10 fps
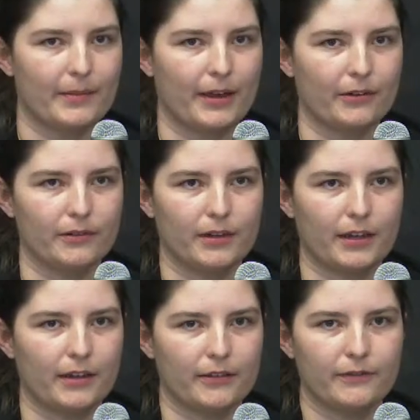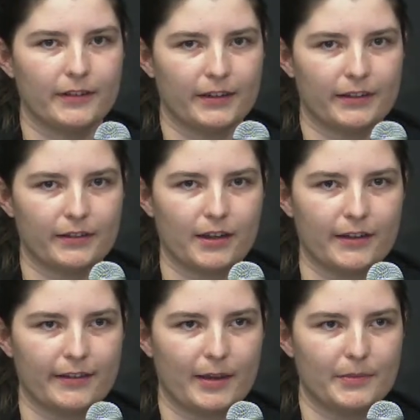about a physics
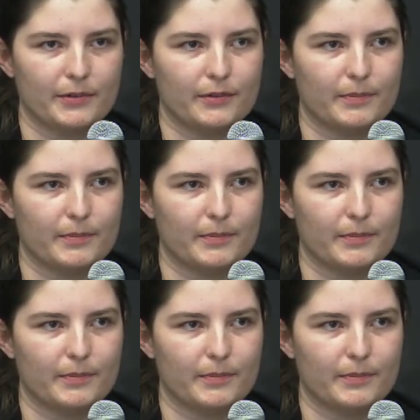concept